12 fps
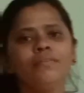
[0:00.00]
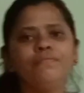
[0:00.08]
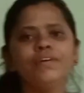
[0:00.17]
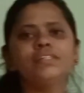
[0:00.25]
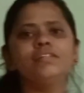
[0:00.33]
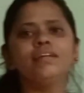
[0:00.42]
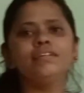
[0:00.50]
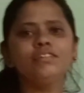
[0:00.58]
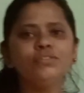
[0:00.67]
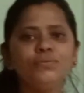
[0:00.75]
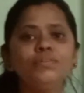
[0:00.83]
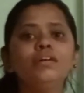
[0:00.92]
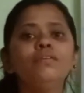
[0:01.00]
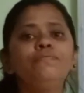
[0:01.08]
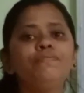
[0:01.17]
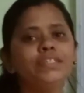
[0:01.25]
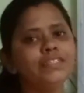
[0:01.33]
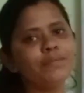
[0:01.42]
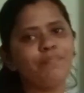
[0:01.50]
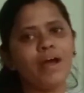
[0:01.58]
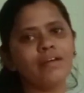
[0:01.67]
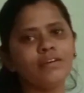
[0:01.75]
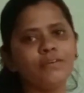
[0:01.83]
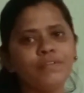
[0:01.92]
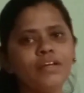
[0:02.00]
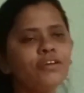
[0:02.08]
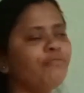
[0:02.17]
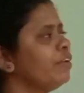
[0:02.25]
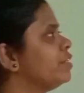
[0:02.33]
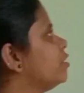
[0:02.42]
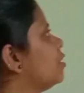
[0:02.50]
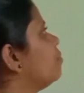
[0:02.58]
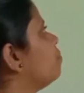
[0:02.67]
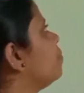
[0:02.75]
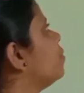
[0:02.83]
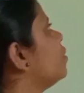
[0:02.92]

First let us do the first part of the question.